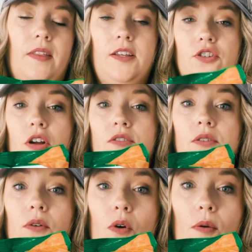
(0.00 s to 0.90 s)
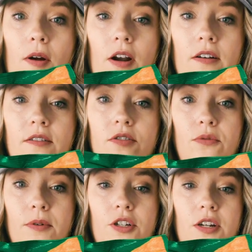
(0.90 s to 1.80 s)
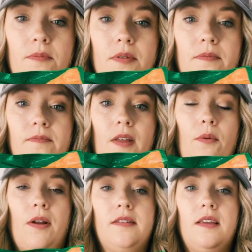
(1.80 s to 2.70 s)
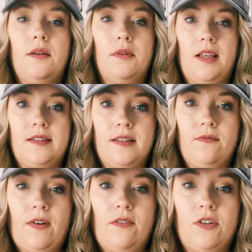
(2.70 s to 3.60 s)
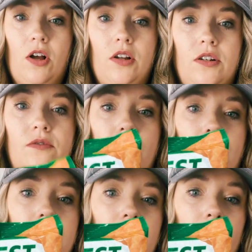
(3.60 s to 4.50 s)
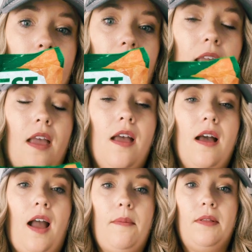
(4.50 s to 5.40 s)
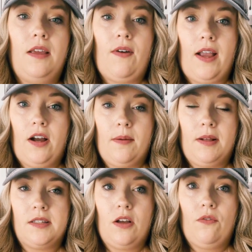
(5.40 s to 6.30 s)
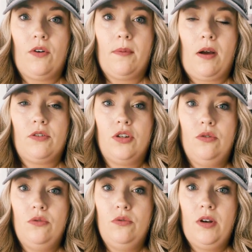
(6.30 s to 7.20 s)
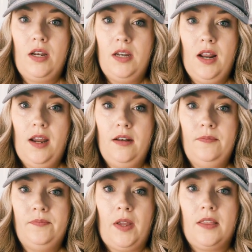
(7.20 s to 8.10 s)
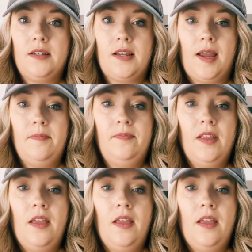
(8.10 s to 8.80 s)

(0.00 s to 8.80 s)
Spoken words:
These are also at Walmart, super cheap. I want to say they were less than $5 for this little bag. I believe I got them on sale for about $2.99 at the time.